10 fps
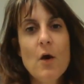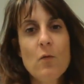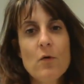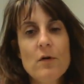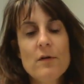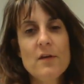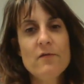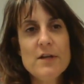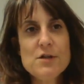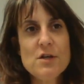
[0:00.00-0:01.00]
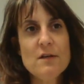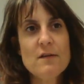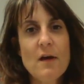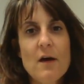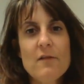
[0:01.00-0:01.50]
were the
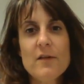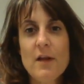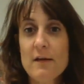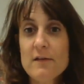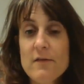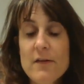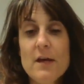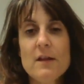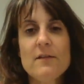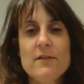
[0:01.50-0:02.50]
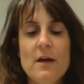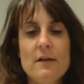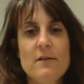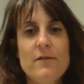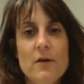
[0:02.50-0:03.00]
inventions of philosophy and the
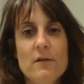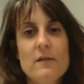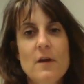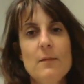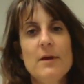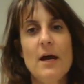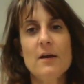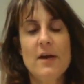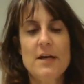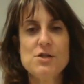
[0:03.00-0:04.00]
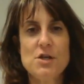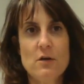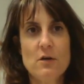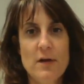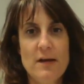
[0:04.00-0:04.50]
philosophers coming out of
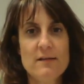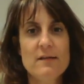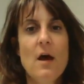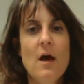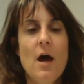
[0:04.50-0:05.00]
ancient Greece.